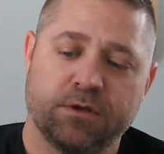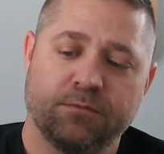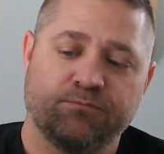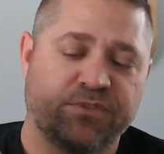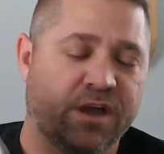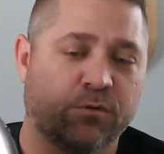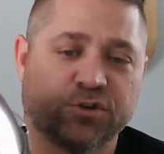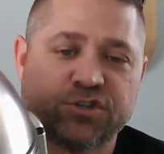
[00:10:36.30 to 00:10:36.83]

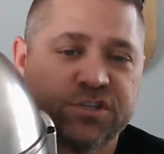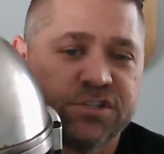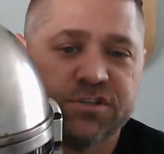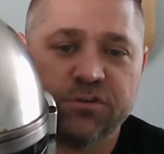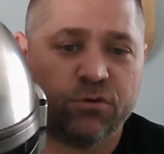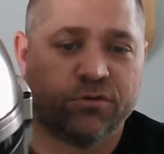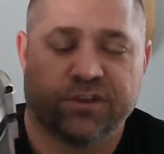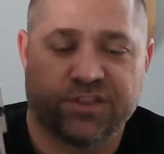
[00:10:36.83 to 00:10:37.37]
That was just the
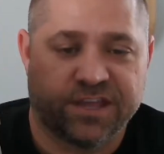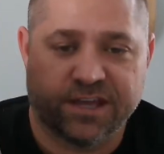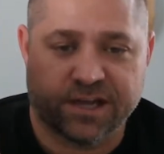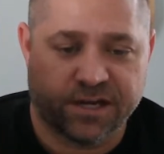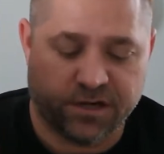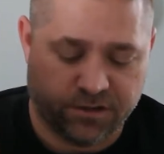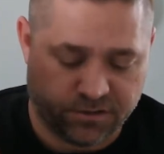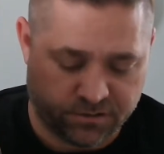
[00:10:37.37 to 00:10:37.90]
only thing I
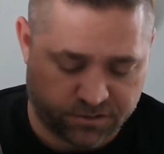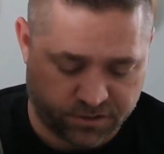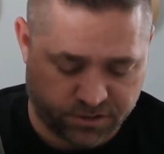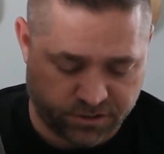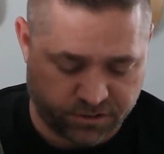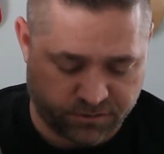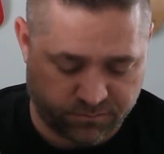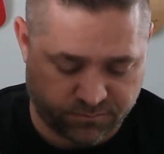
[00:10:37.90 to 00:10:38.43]

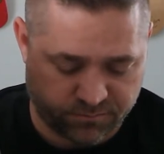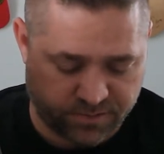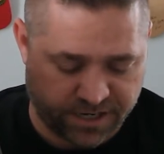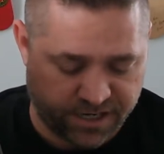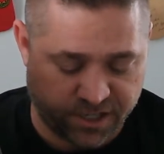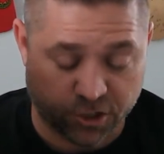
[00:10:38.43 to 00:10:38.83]
didn't